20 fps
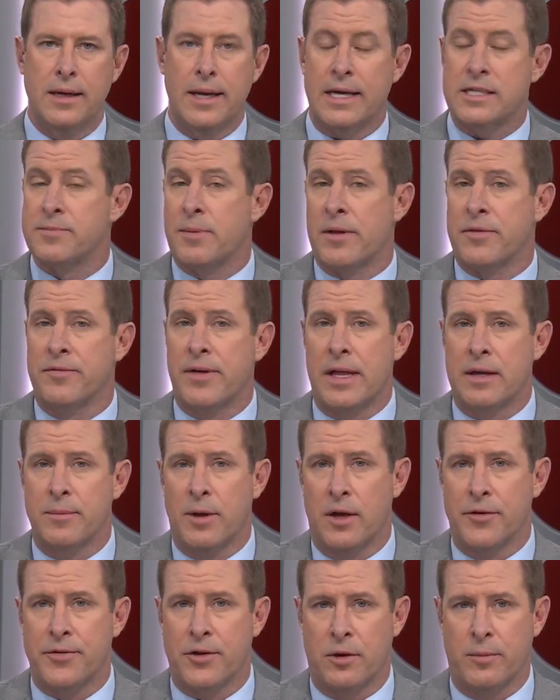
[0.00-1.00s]
Next month, the
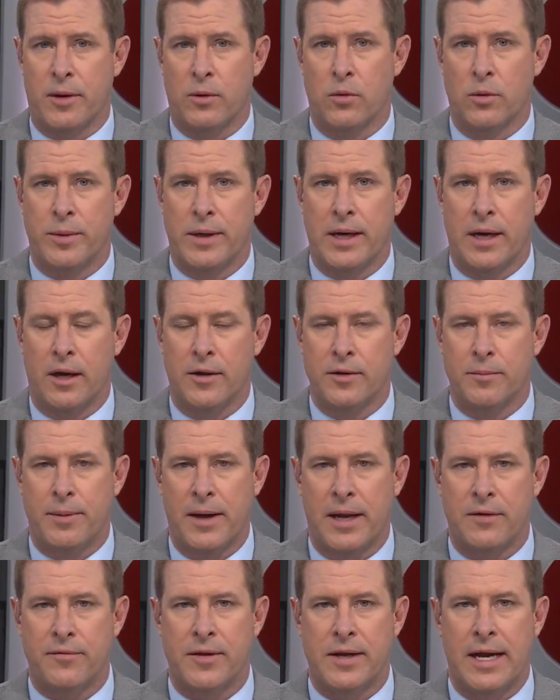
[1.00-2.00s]
volleyball tournament will be held
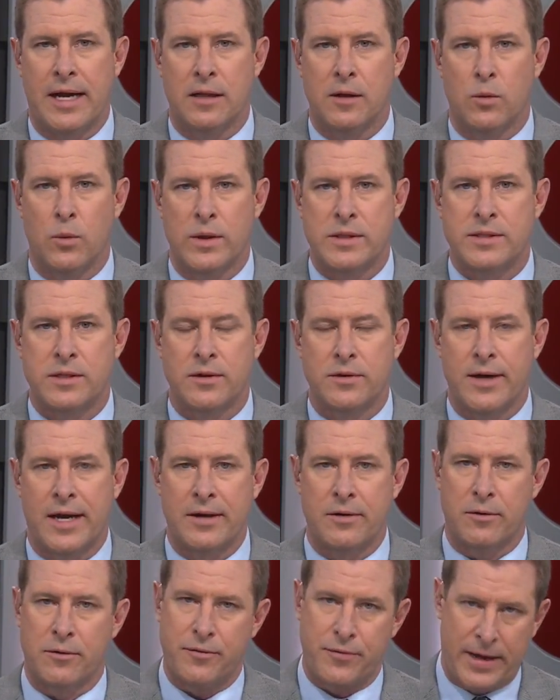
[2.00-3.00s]
to benefit Ella
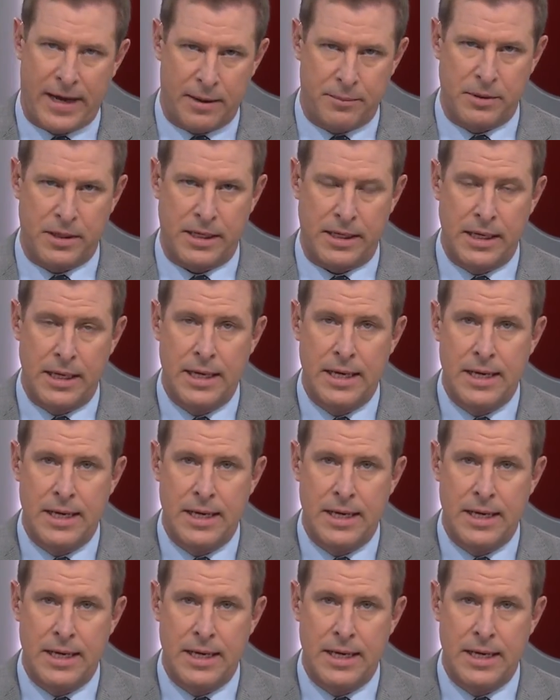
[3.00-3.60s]
Whistler and her family.